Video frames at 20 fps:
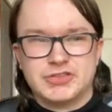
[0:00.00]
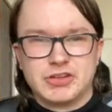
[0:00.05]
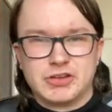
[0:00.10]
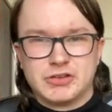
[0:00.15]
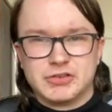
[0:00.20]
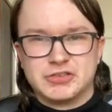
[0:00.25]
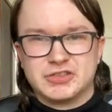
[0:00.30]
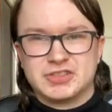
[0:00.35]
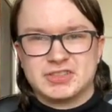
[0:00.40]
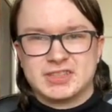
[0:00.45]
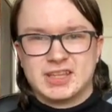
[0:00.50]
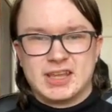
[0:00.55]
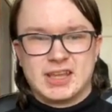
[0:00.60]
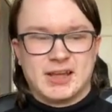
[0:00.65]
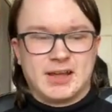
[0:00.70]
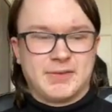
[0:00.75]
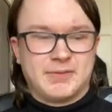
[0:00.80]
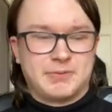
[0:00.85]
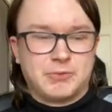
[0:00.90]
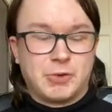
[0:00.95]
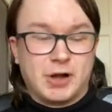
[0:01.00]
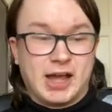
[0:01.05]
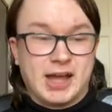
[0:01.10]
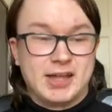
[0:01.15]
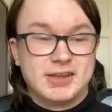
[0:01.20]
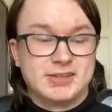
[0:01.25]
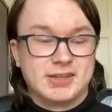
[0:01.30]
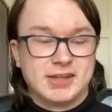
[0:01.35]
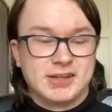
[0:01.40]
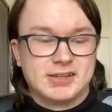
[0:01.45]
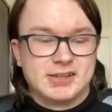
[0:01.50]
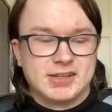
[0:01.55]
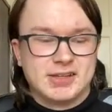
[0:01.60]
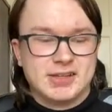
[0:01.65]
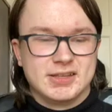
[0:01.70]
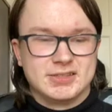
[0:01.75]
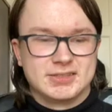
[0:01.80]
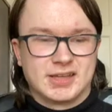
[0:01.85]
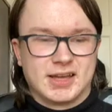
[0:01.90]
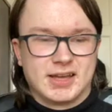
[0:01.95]
You could just say, what I did
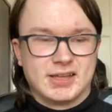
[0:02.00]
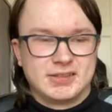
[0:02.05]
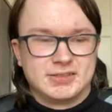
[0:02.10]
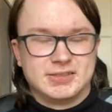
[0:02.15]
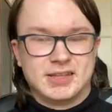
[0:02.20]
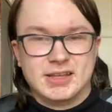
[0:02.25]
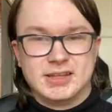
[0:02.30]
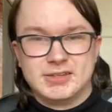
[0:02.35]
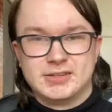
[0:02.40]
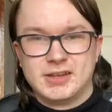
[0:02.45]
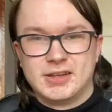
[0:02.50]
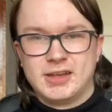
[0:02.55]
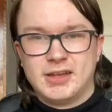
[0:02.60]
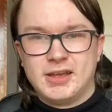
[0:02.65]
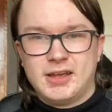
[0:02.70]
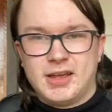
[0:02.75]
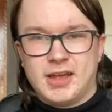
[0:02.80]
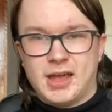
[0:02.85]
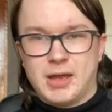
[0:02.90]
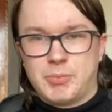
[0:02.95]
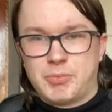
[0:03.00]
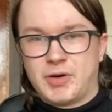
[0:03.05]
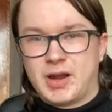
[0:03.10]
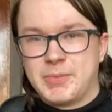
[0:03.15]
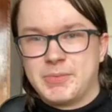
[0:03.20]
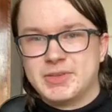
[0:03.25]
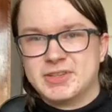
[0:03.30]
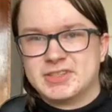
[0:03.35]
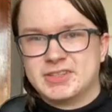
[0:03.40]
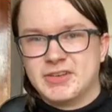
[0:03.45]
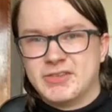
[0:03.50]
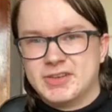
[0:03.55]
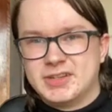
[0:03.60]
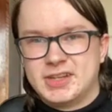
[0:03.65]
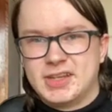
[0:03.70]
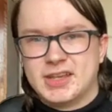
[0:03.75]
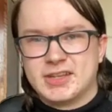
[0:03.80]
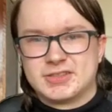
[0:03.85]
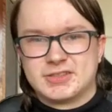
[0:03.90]
is I did a Prime Minister a day.